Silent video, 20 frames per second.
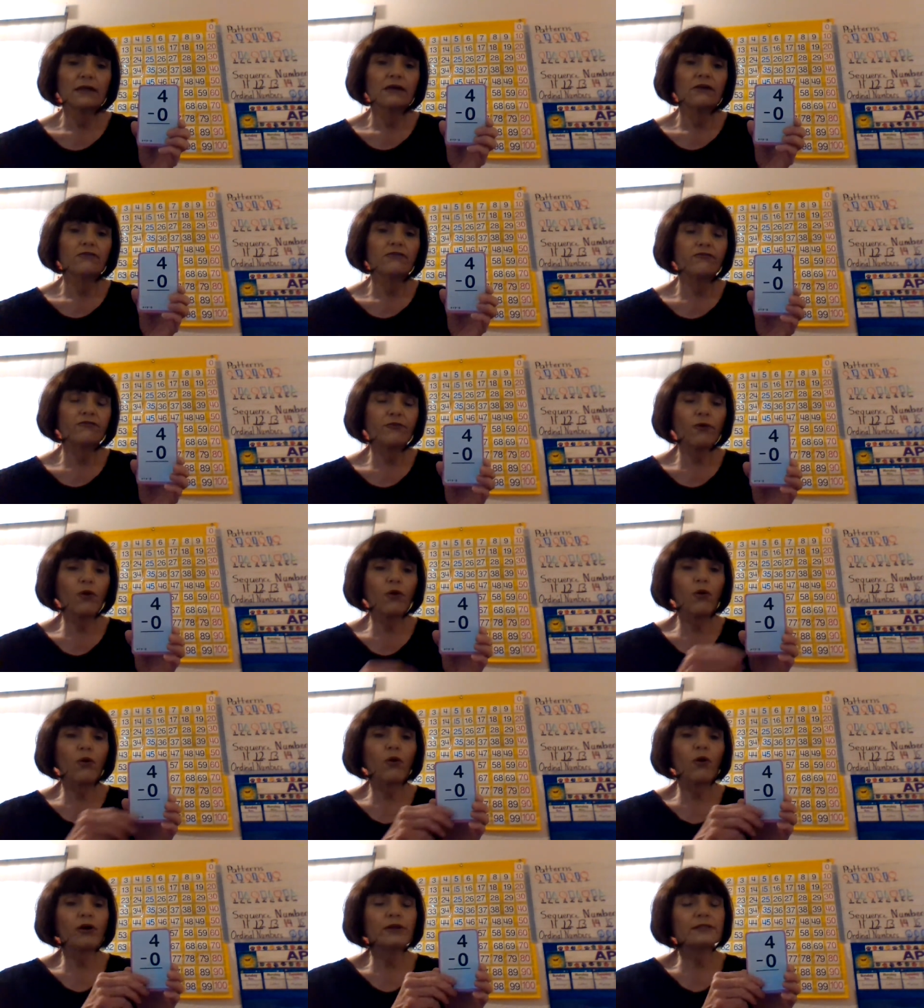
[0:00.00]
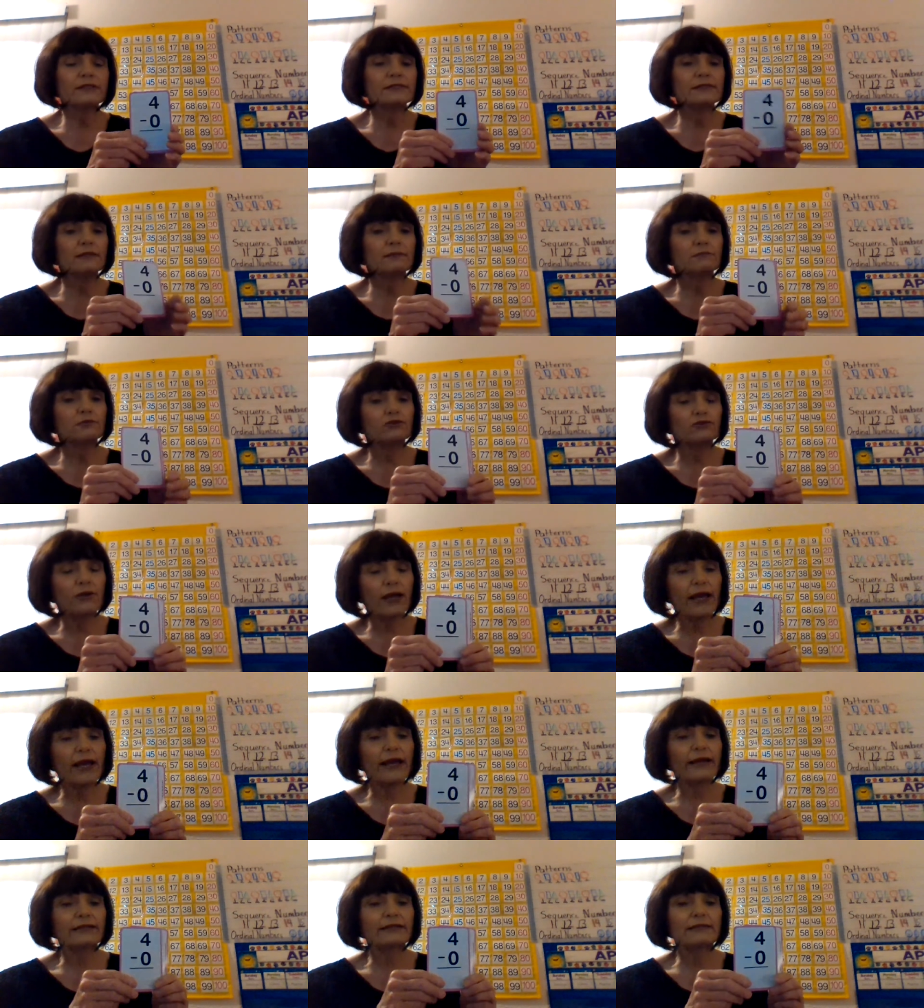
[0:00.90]
4
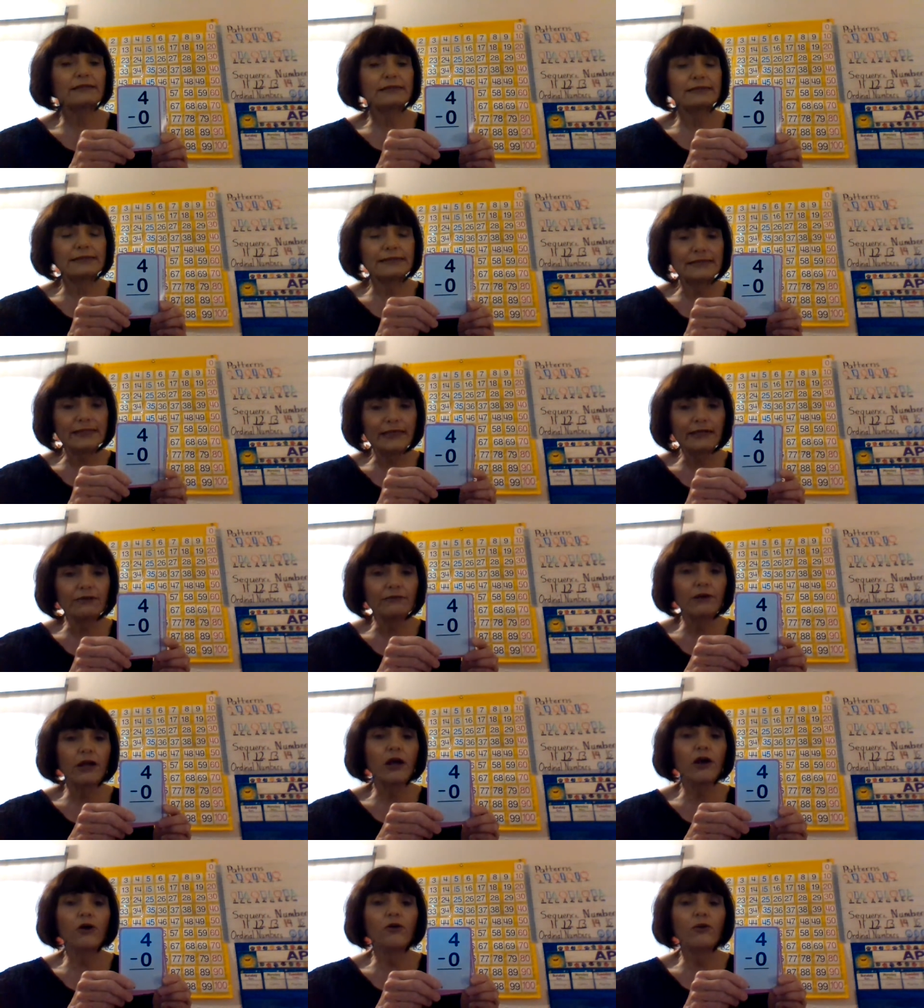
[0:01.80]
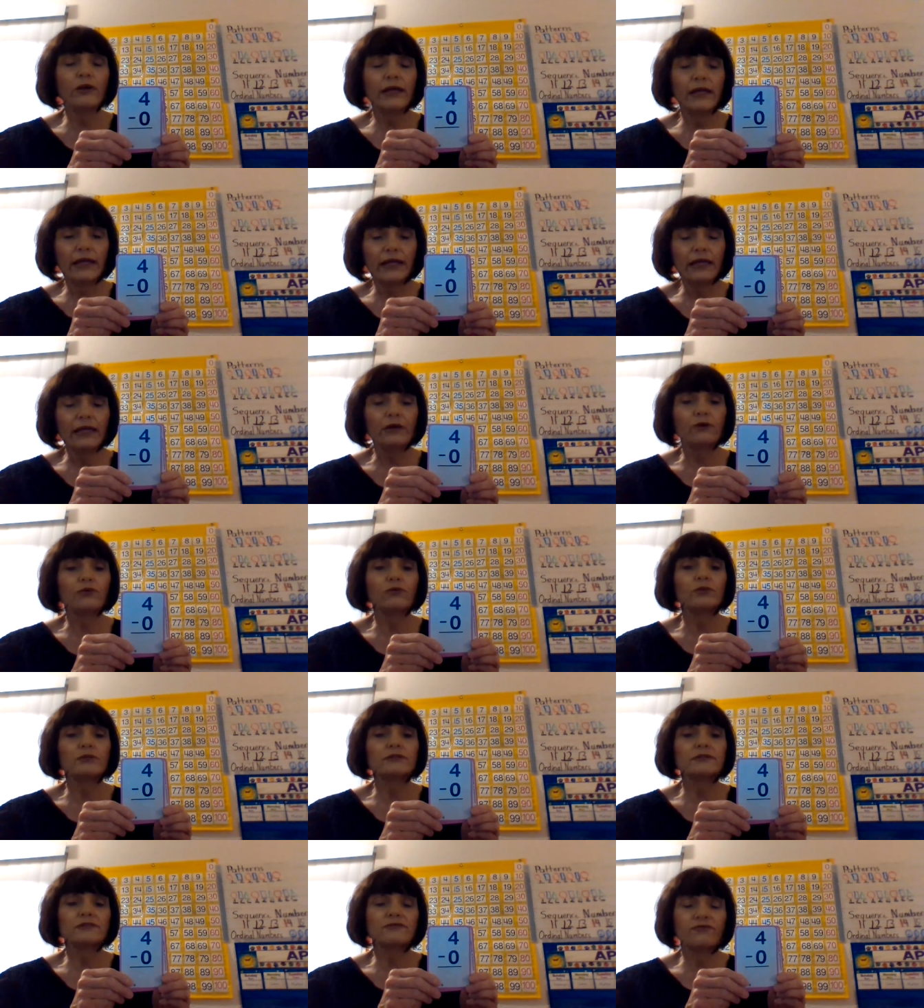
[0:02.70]
subtract 0
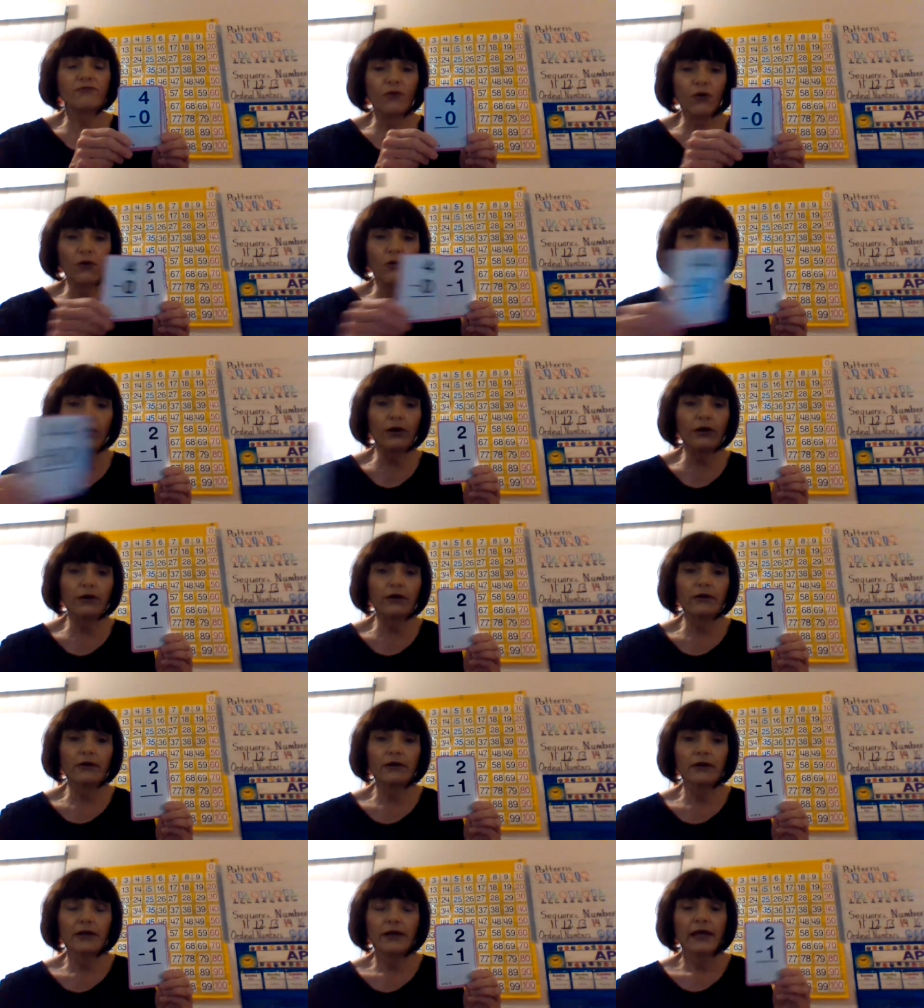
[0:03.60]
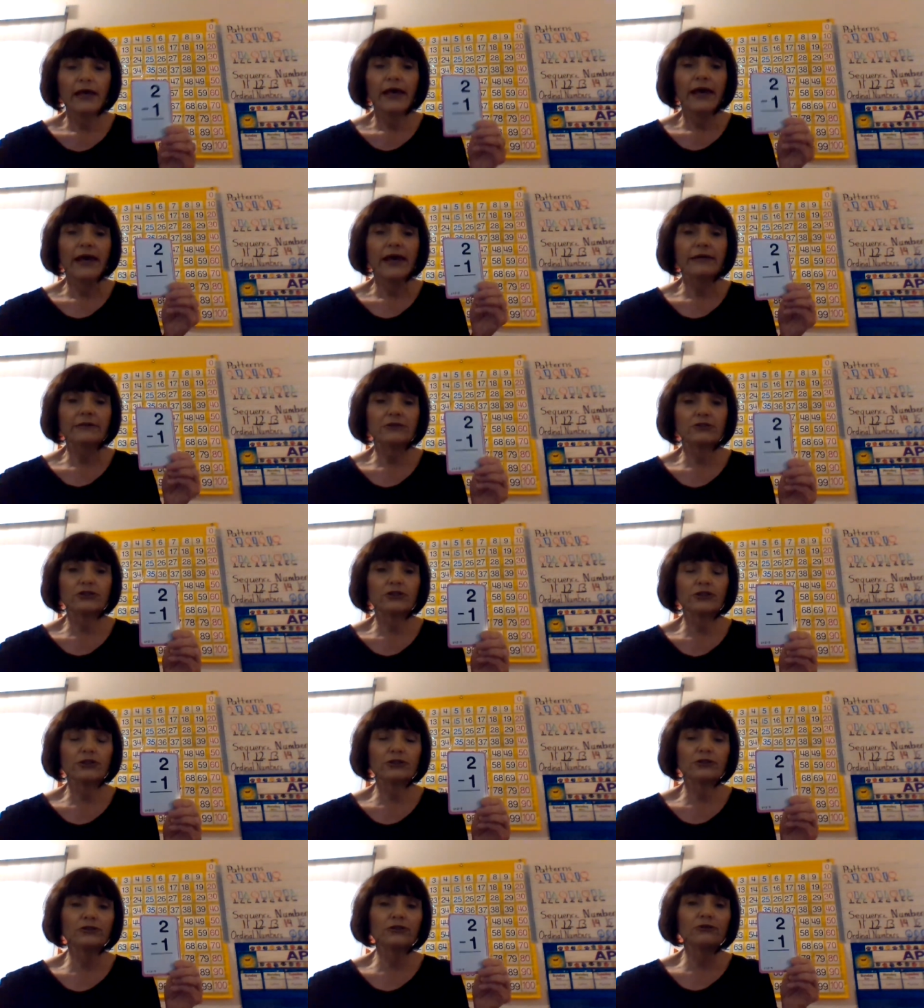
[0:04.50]
equals 4. And
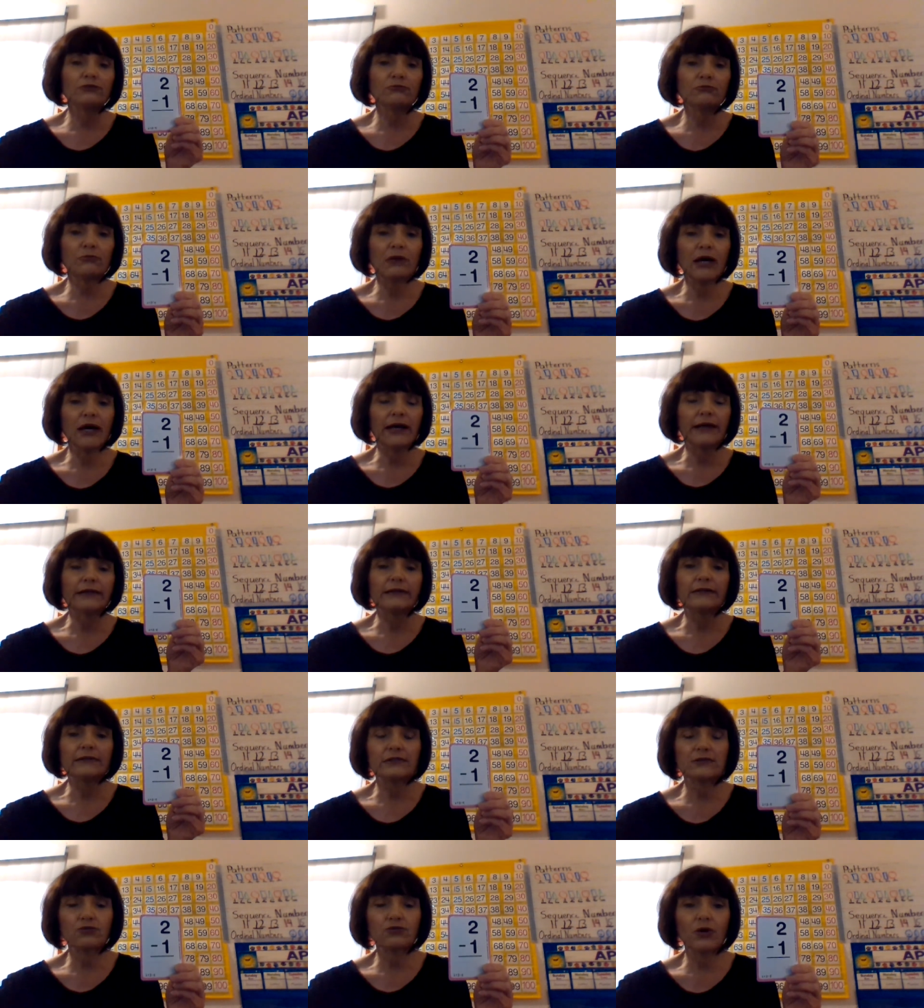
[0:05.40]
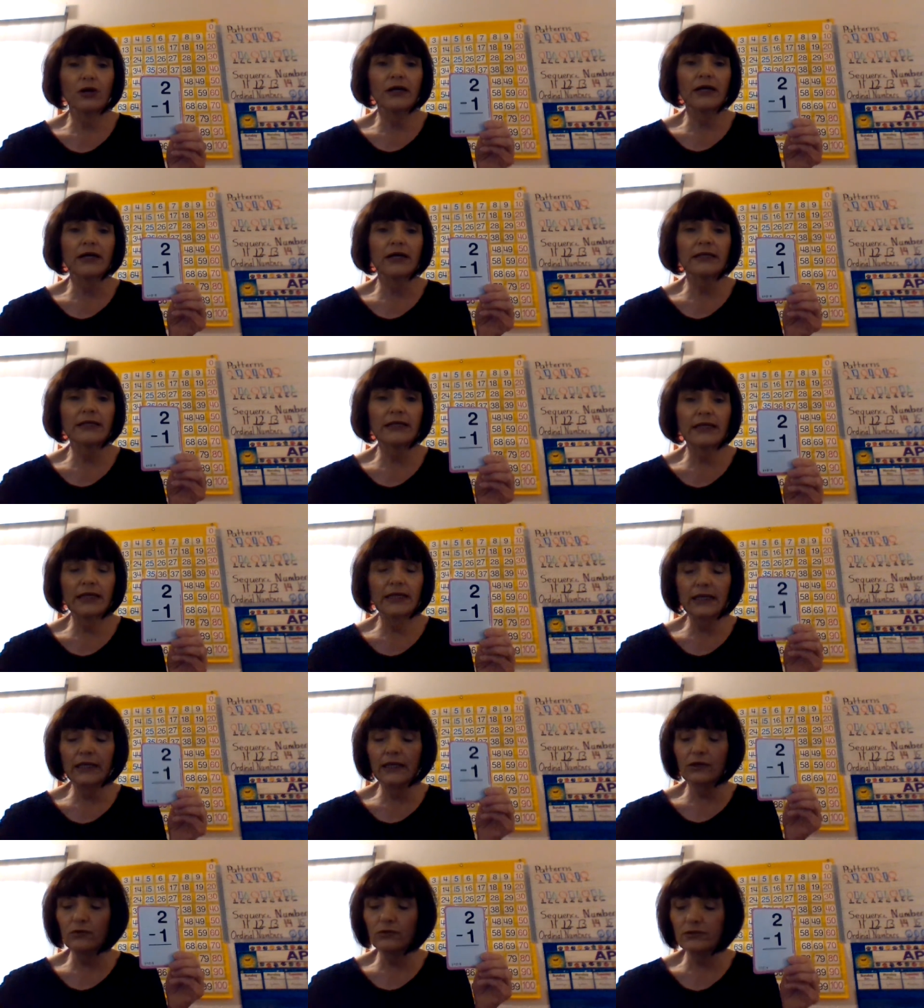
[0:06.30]
2 minus 1
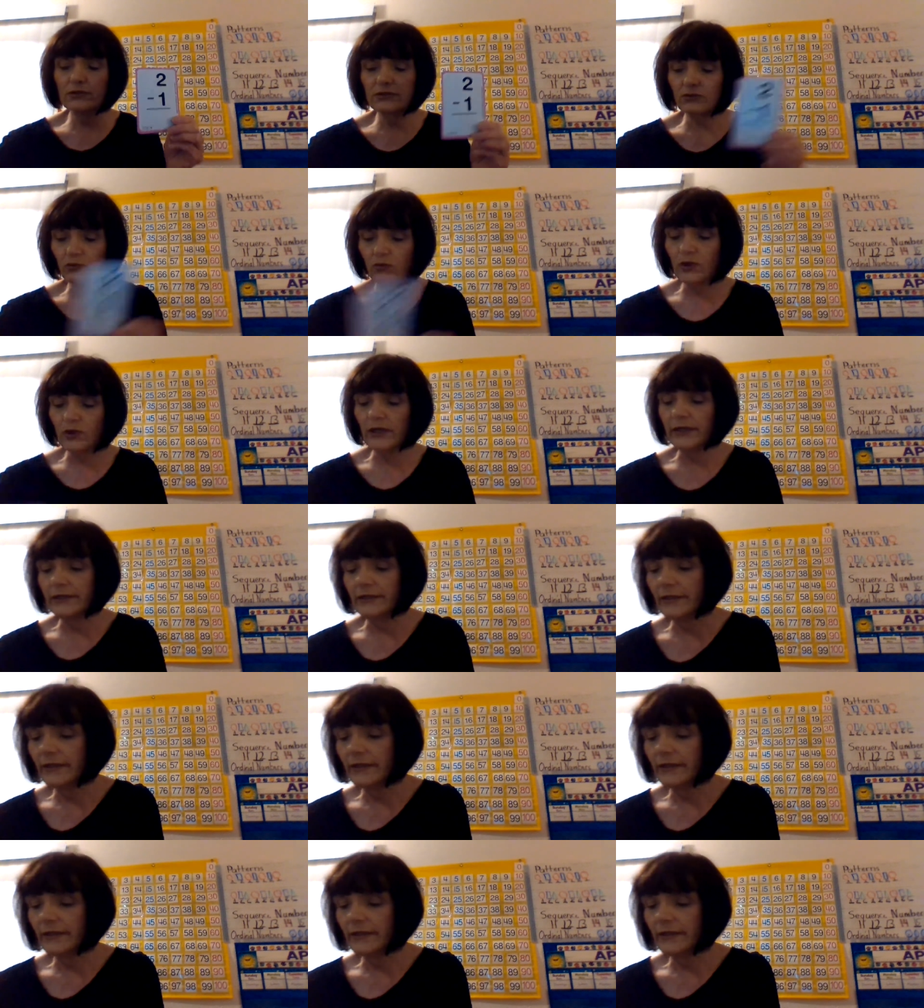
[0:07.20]
equals 1.